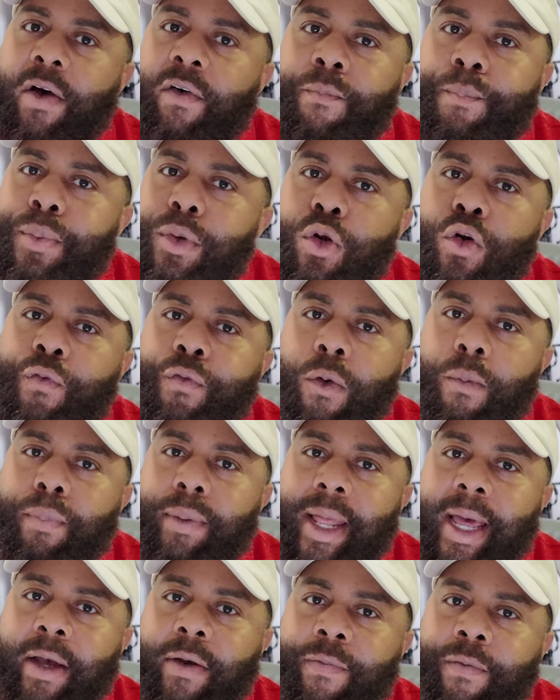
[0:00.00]
of beautiful
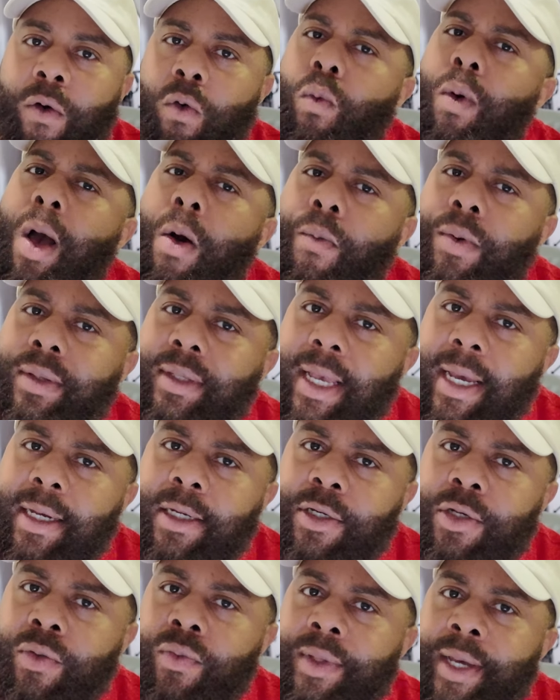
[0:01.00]
black folk? Why would they
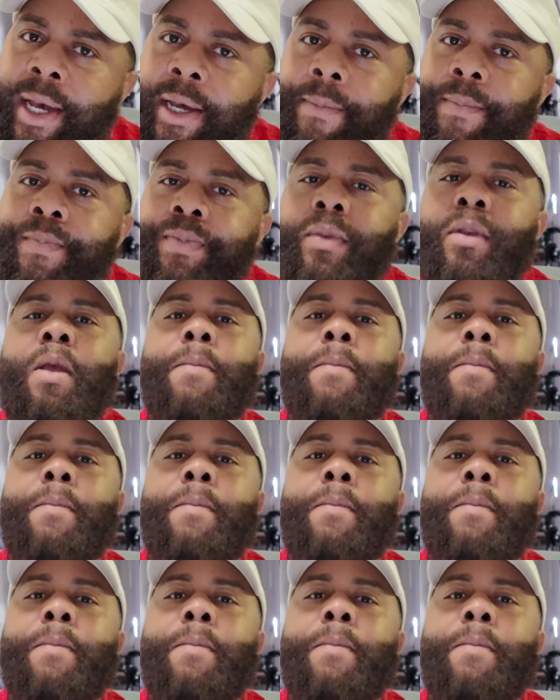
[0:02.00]
do that?